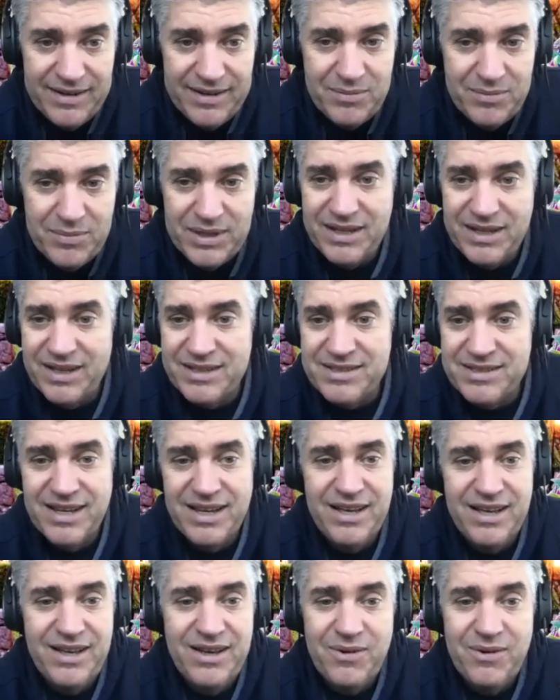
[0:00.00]
because
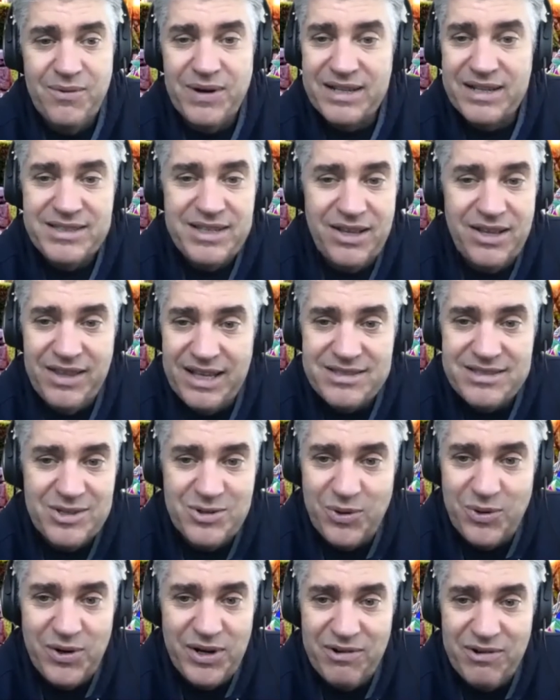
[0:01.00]
when I tell that
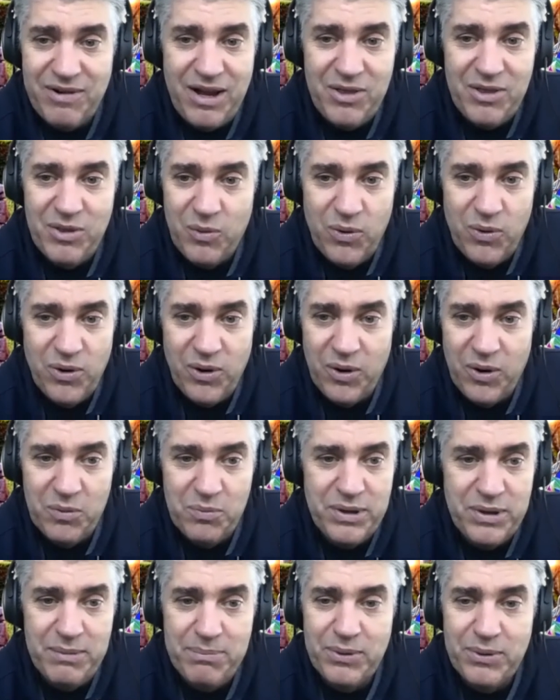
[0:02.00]
story around the world,
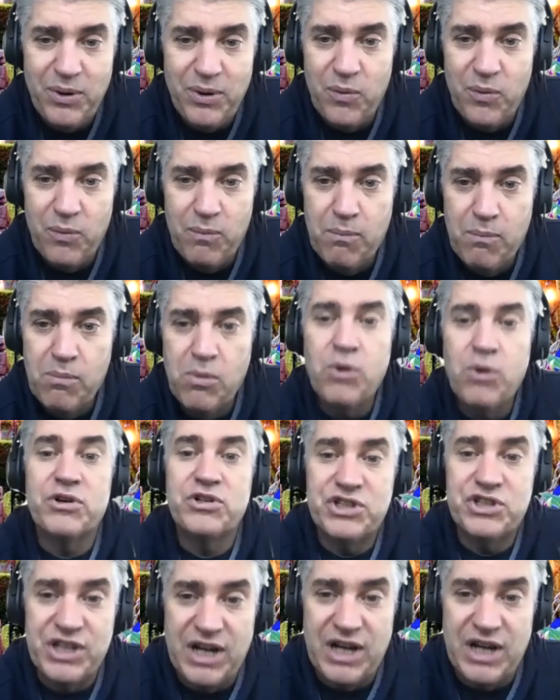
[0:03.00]
people are more
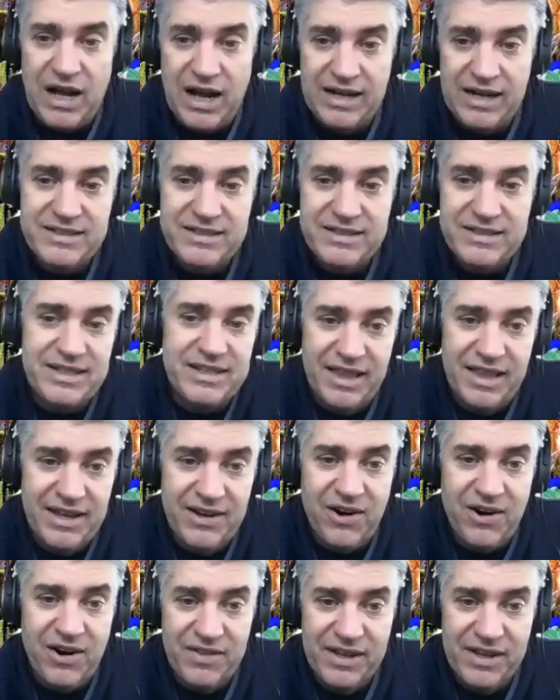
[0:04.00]
shocked than they are in the
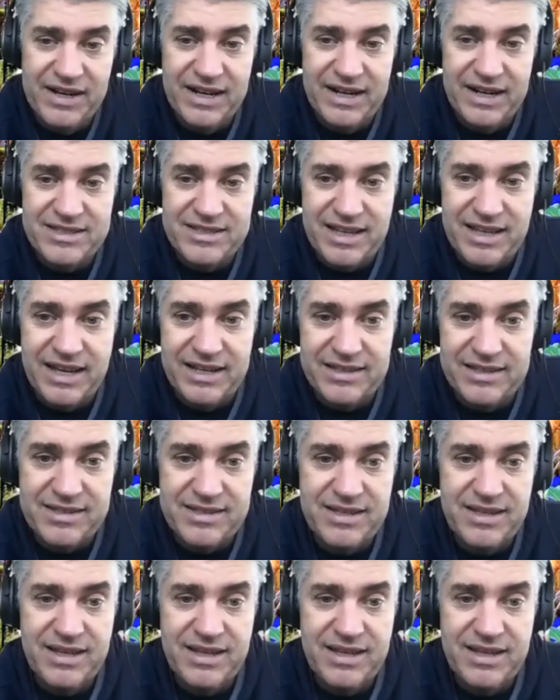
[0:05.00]
United States,